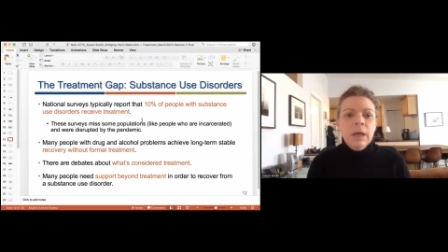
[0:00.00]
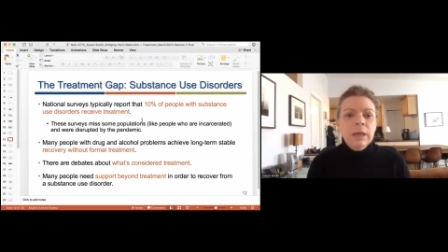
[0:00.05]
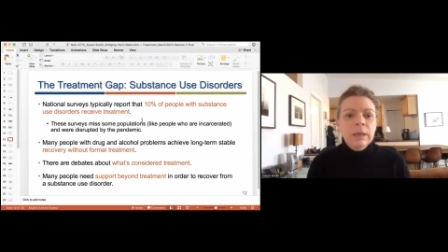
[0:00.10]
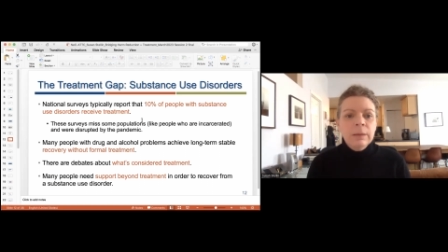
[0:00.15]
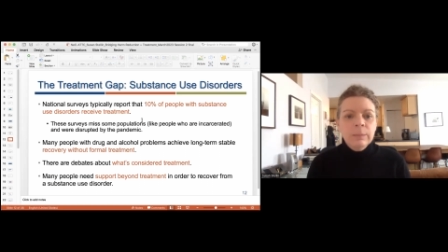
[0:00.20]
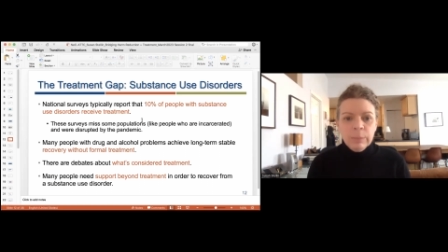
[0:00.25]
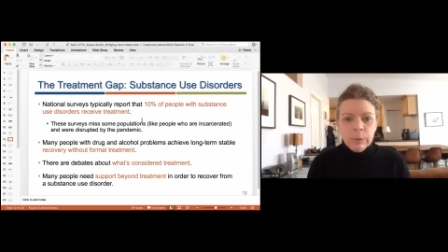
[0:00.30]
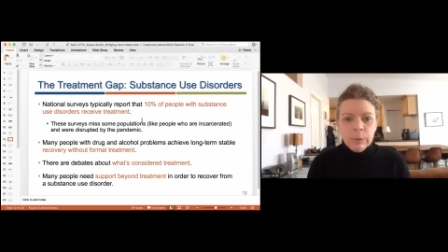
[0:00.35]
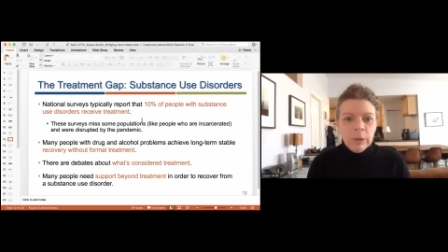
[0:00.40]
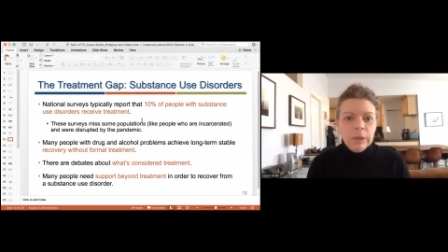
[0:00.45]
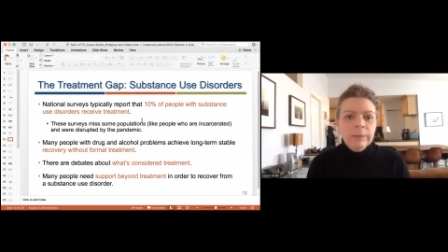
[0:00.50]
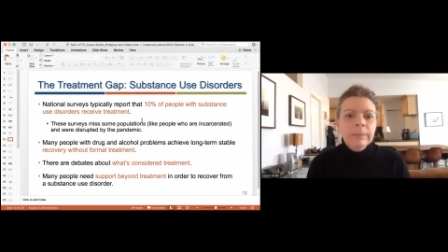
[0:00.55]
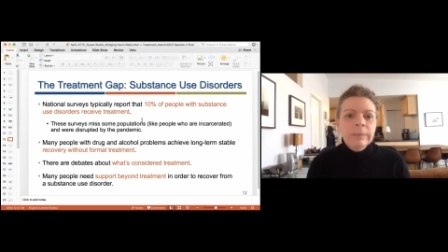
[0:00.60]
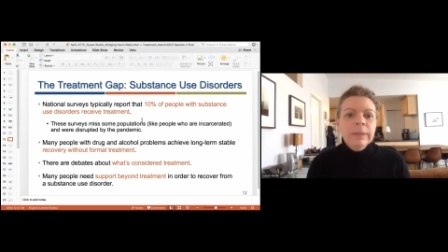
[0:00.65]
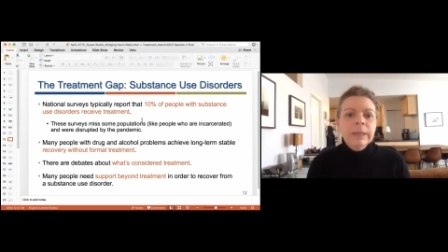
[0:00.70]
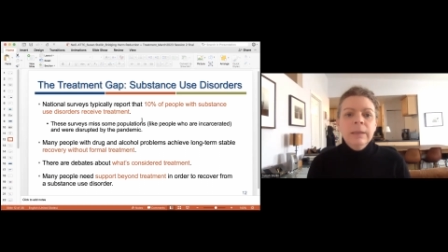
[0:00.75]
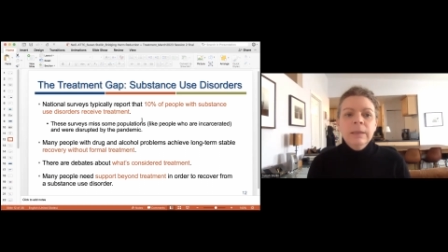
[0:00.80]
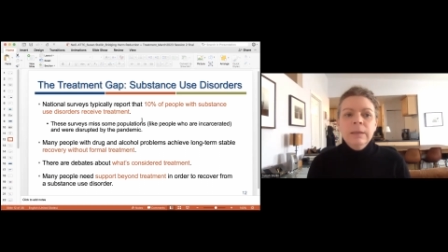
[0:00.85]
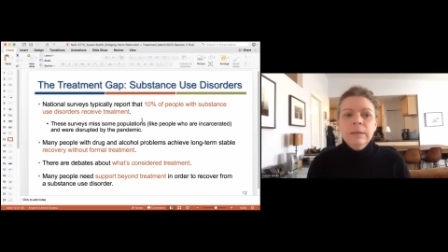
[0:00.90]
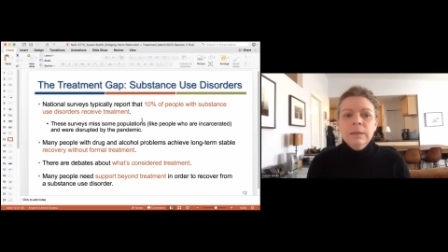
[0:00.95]

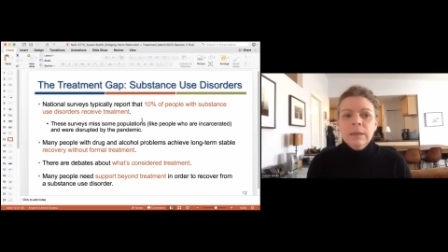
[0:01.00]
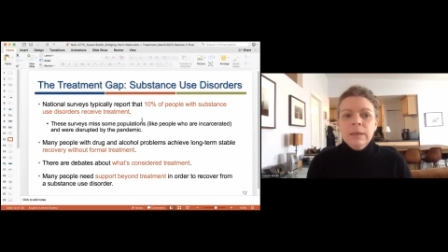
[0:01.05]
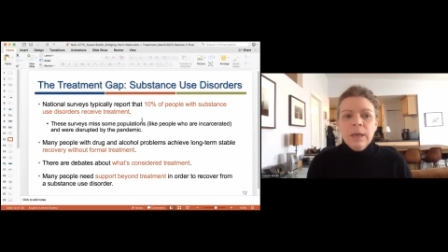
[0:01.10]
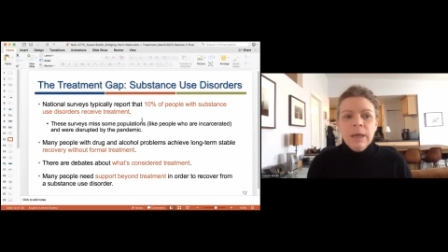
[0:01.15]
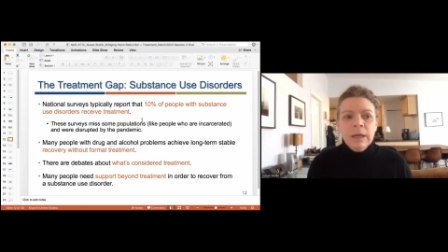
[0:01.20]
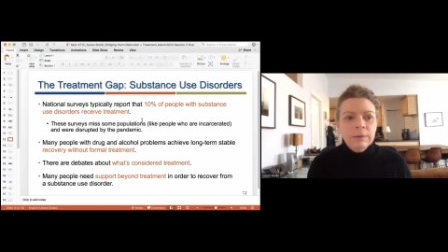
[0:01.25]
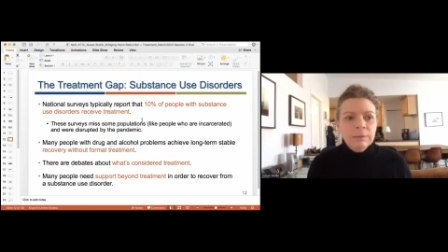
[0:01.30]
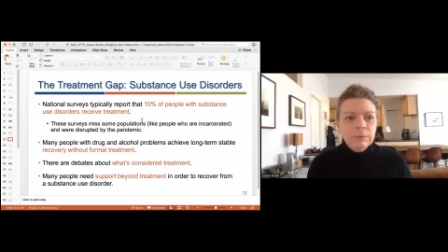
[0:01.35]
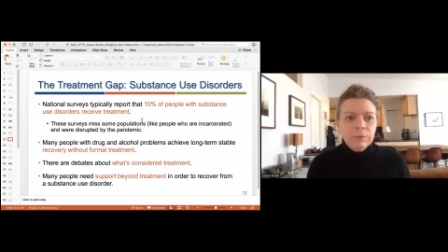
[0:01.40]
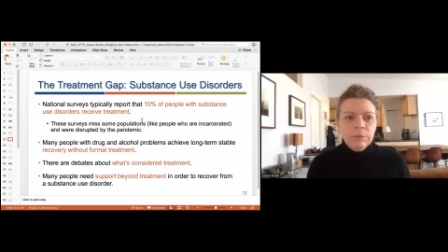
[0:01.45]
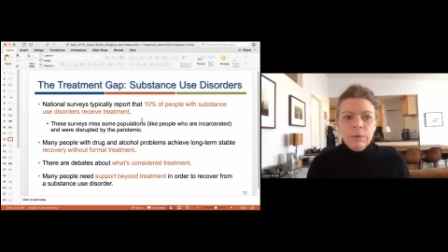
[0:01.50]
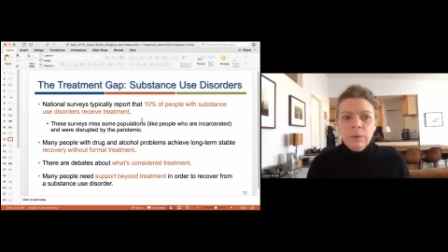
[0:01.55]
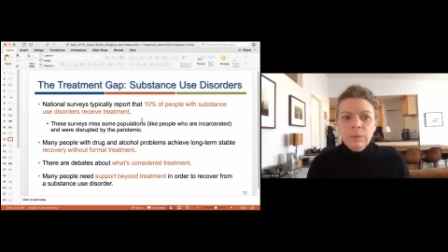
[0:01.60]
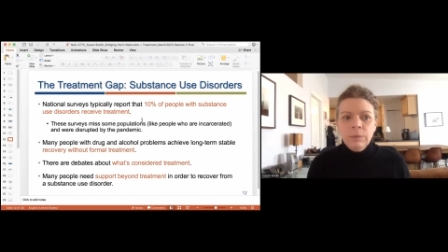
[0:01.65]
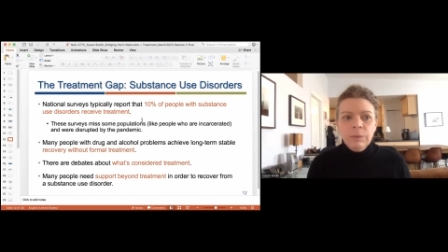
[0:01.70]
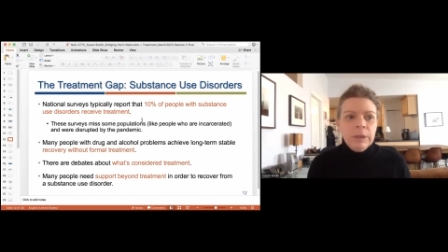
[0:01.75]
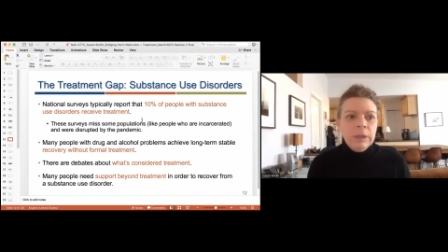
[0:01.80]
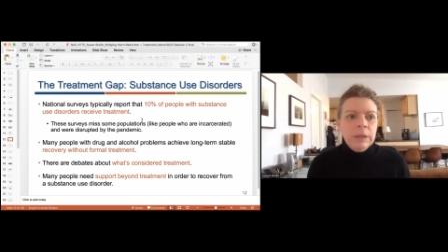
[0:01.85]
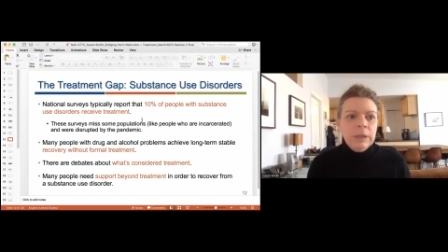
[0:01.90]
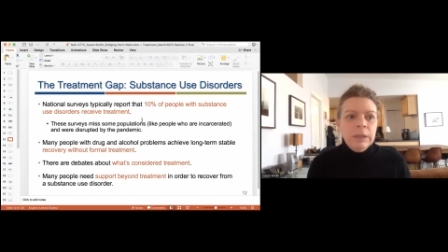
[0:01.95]
employment, kind of
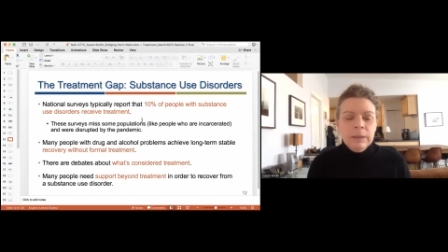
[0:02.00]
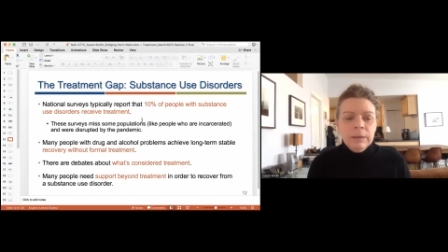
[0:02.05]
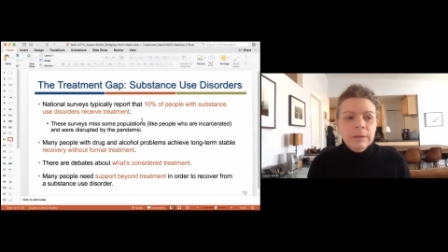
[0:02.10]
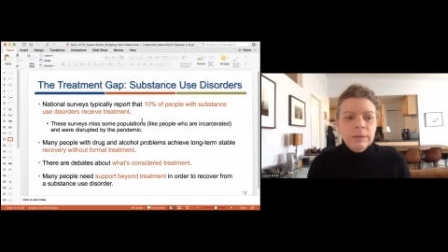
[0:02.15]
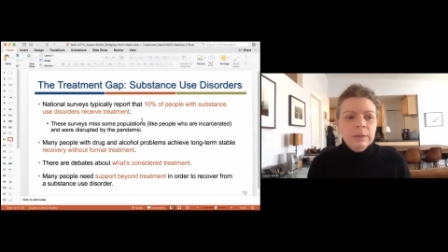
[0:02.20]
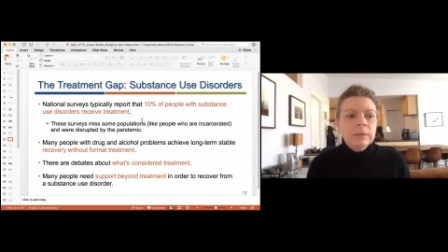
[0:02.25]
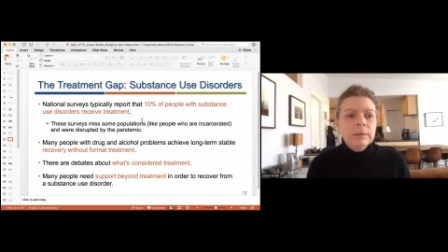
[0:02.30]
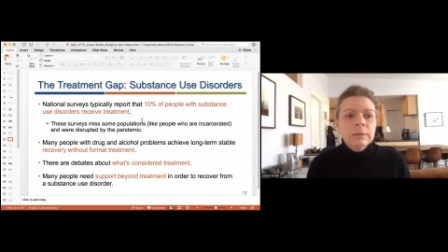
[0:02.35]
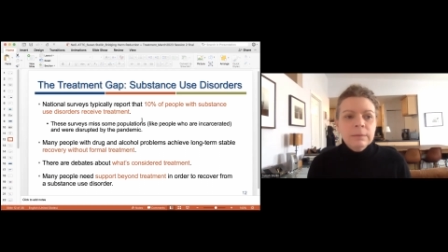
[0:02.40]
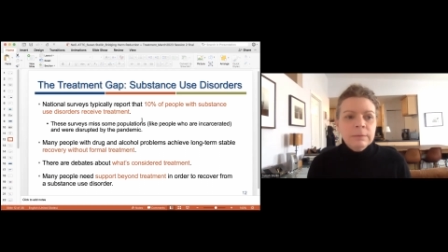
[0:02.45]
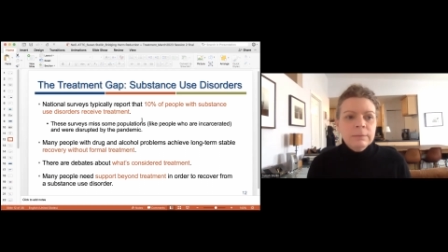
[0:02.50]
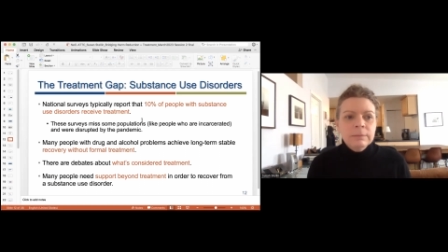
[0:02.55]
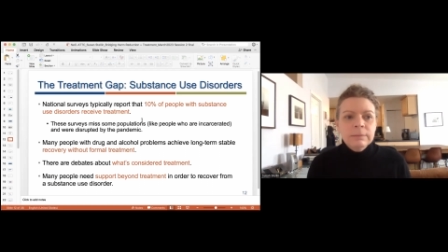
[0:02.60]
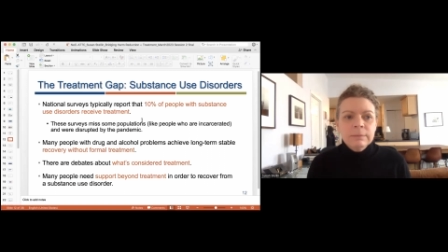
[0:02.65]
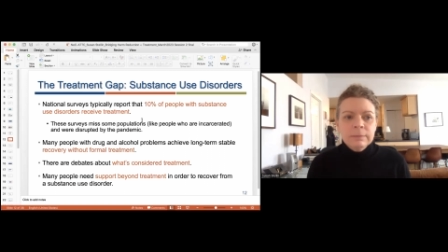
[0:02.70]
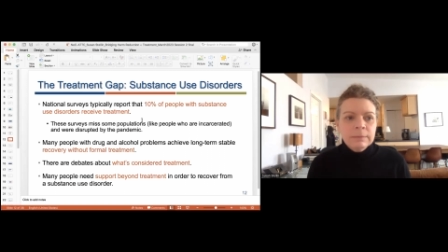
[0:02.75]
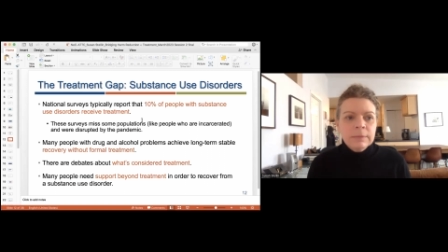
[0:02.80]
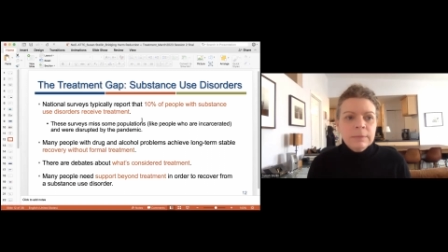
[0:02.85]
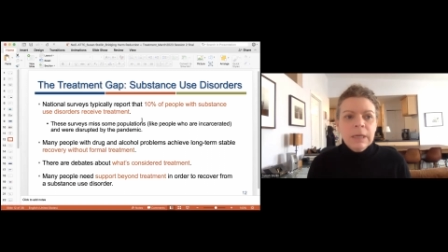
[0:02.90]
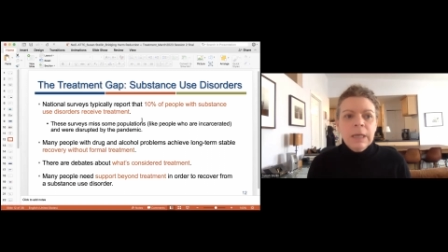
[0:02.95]

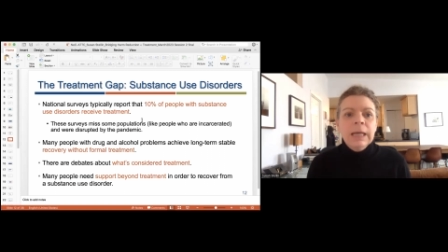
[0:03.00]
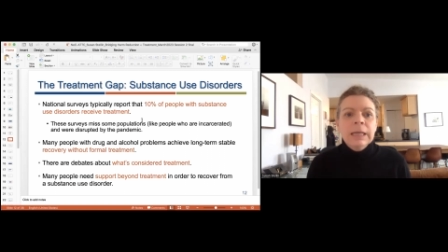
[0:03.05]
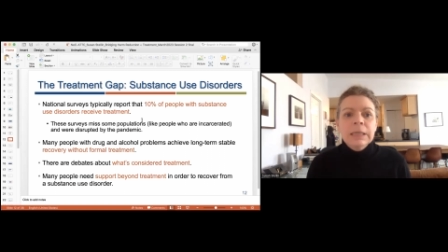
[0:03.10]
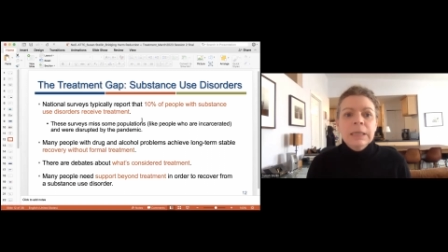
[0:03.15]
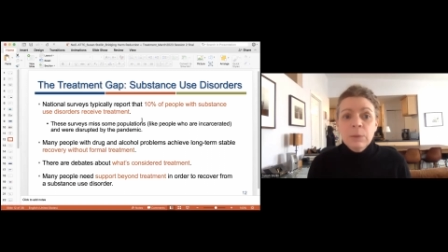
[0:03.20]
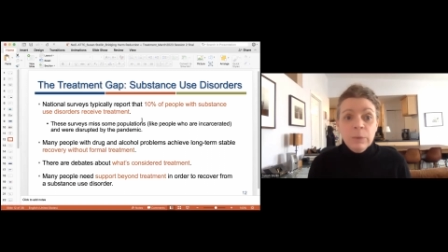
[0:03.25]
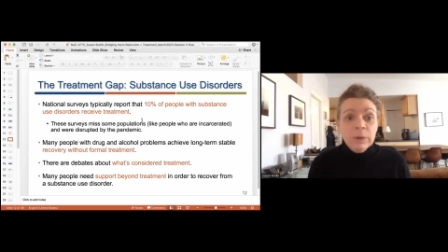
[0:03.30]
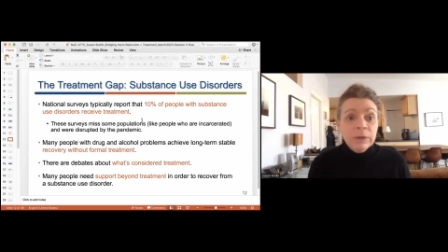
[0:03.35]
reconnecting